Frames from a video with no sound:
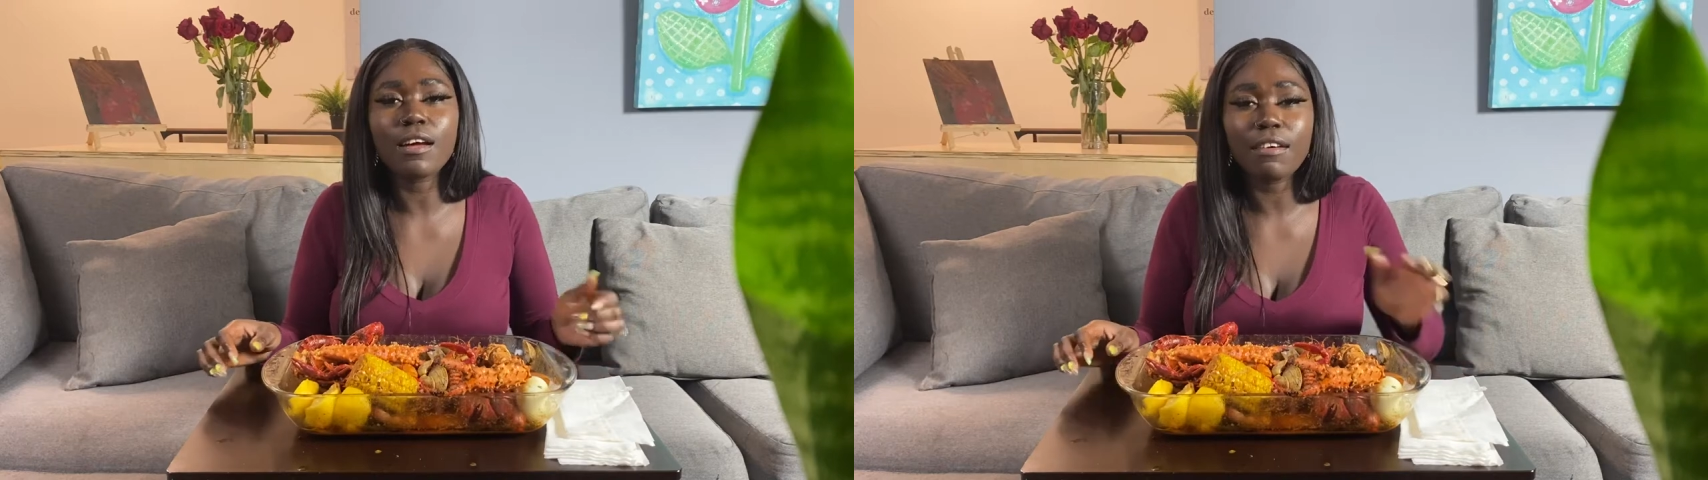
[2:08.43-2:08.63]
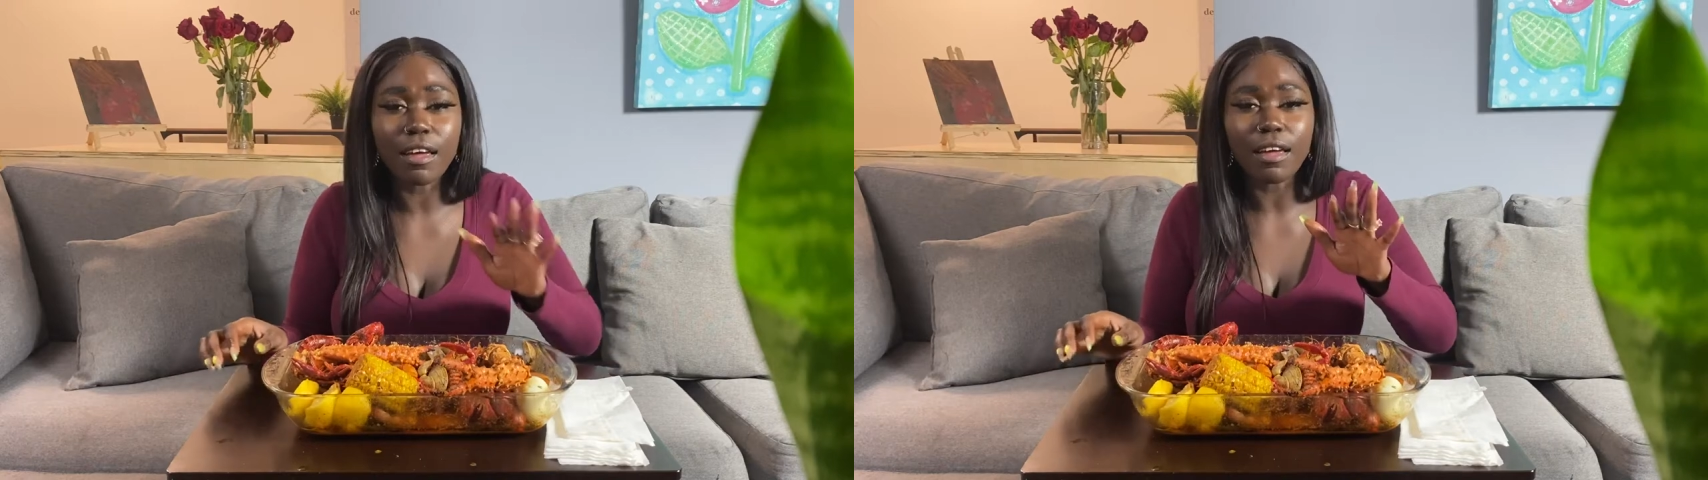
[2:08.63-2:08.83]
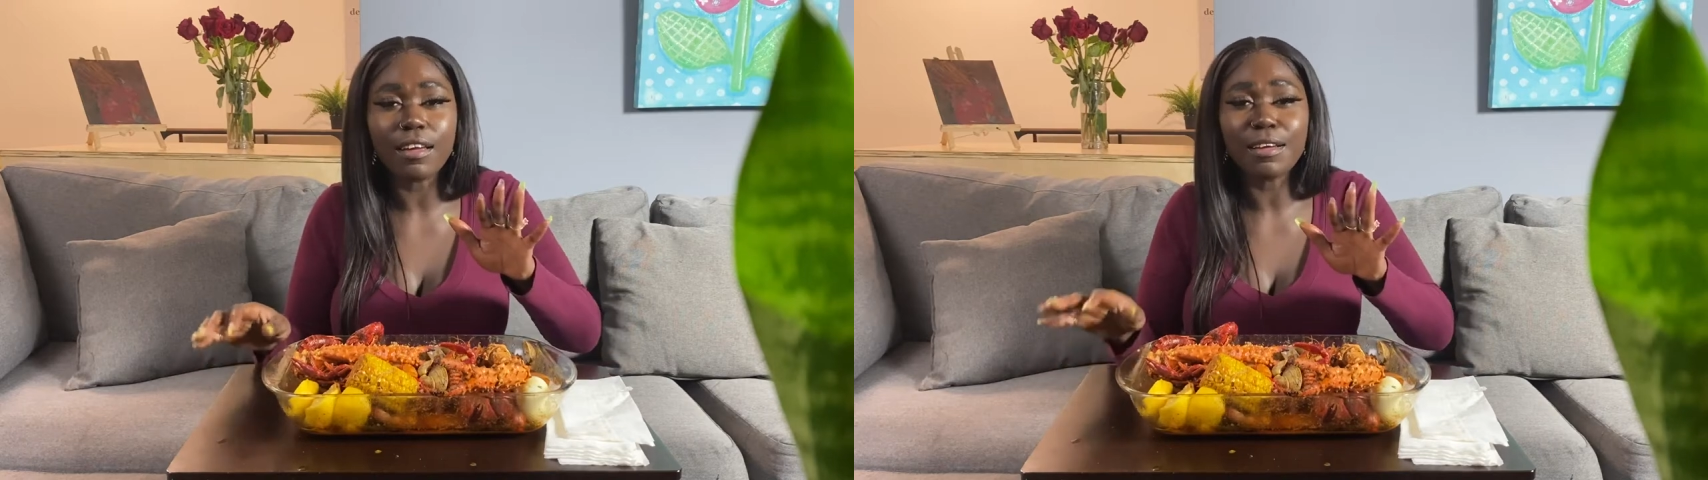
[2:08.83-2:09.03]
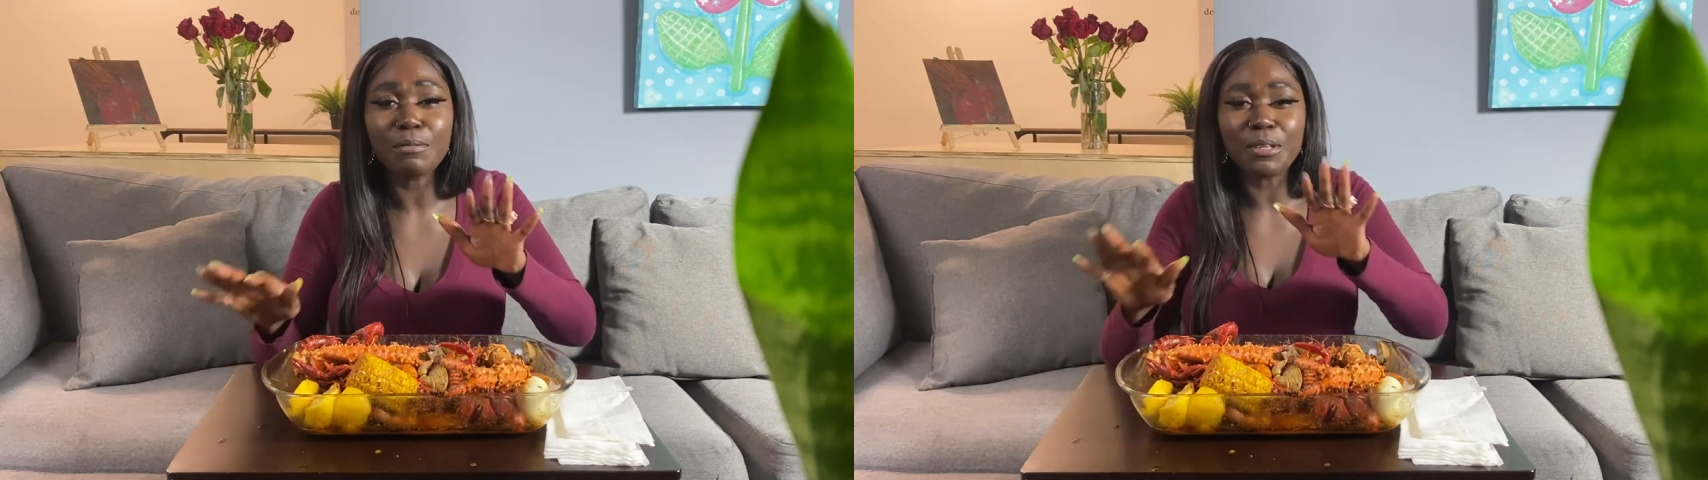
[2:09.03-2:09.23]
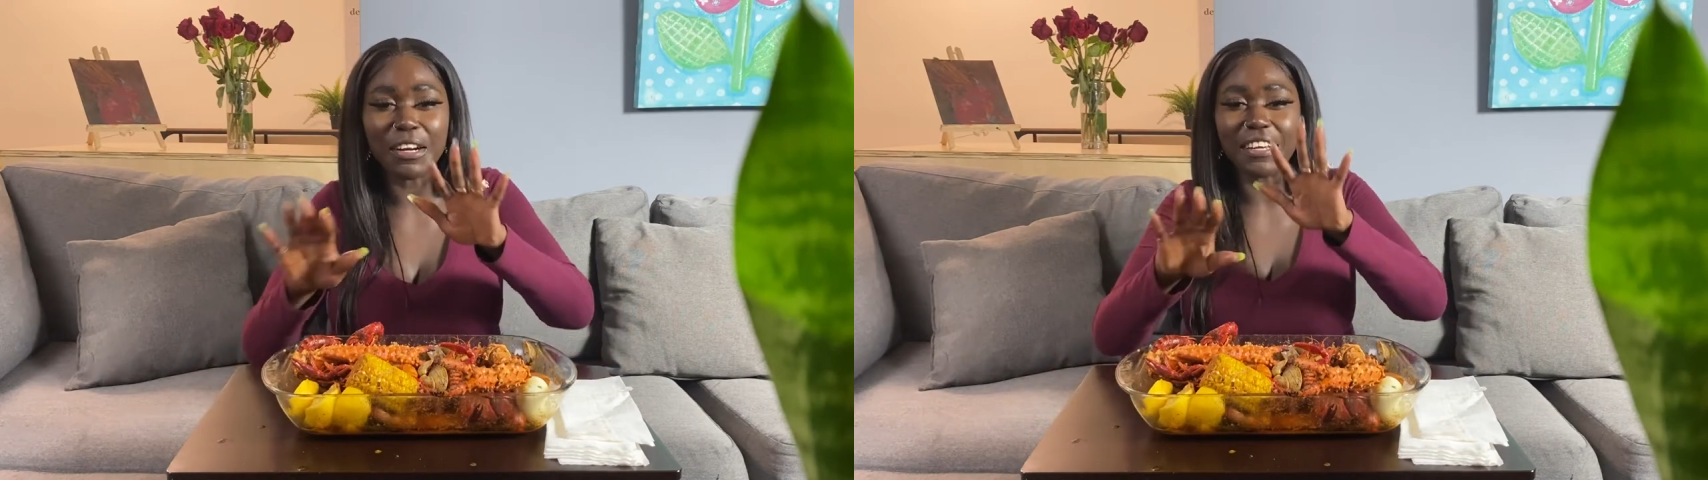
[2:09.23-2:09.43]
Okay. I'm
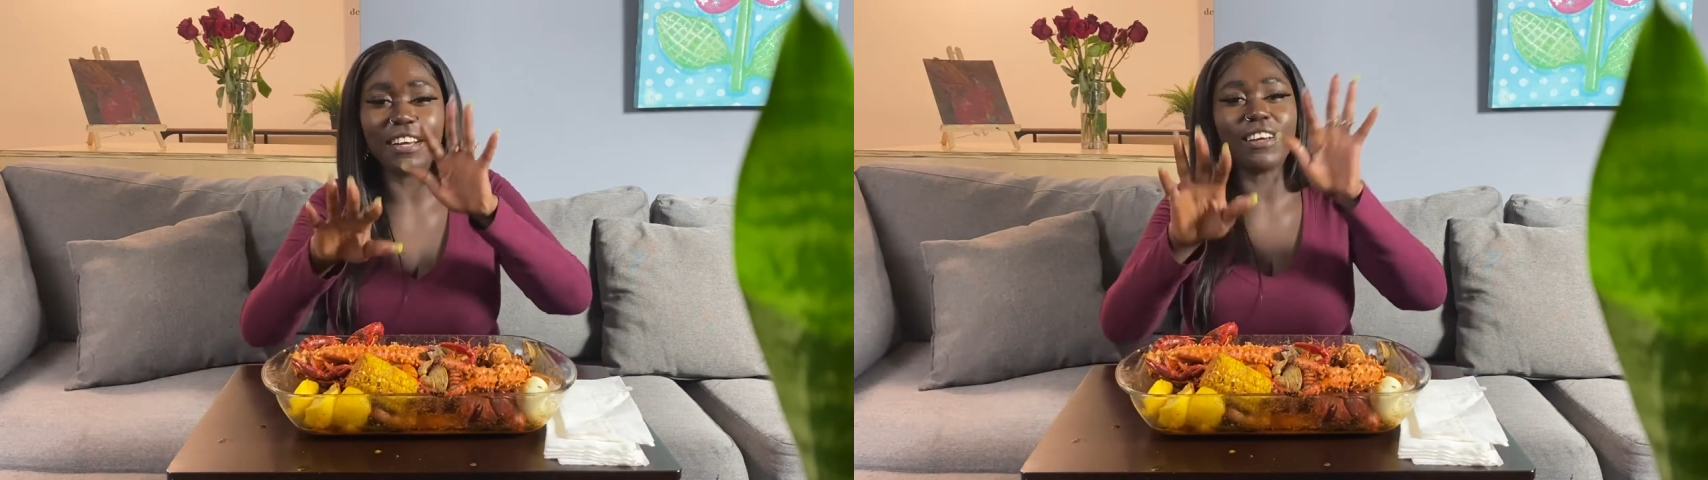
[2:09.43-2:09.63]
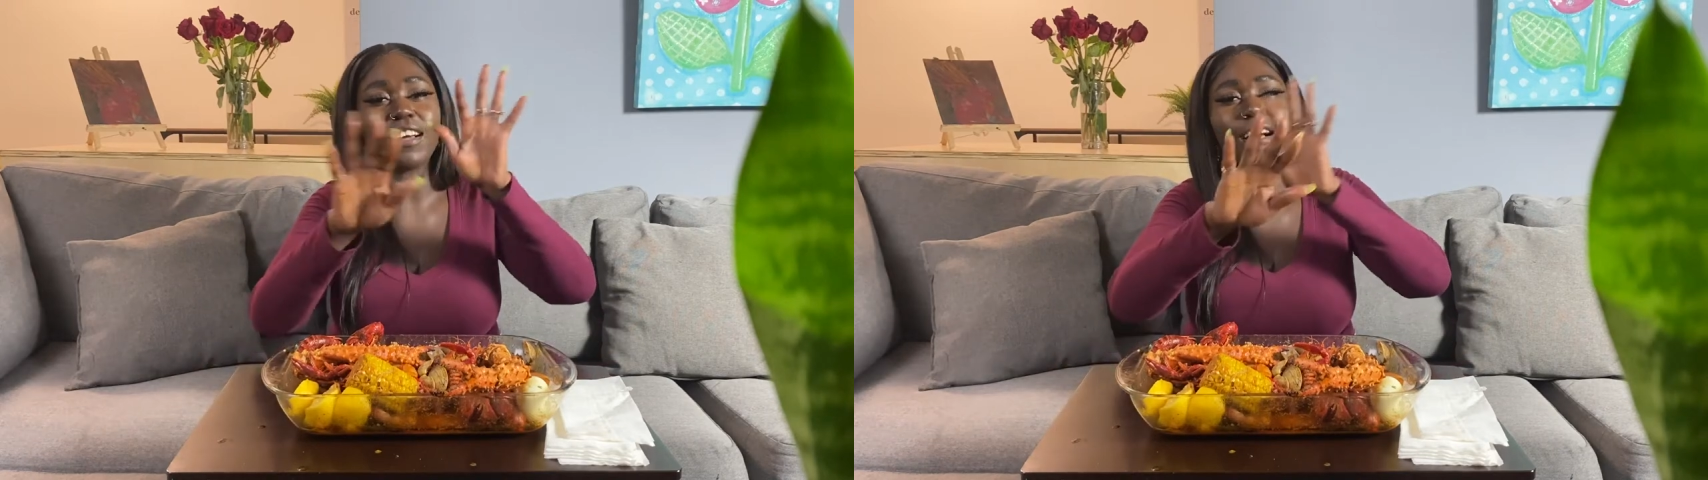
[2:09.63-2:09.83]
sorry, y'all.